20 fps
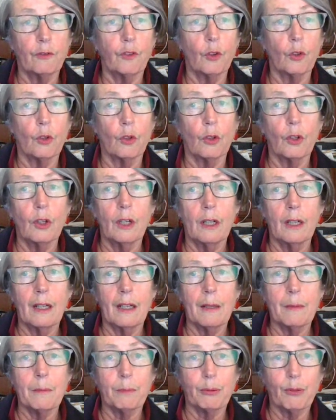for
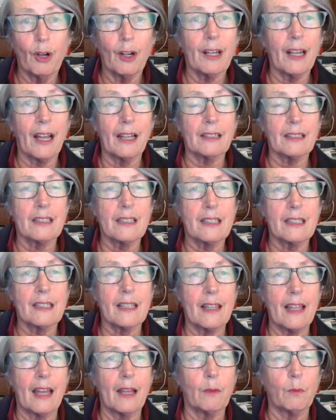products
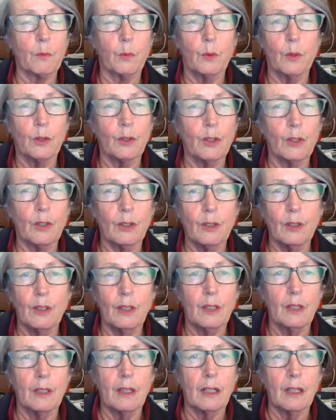that were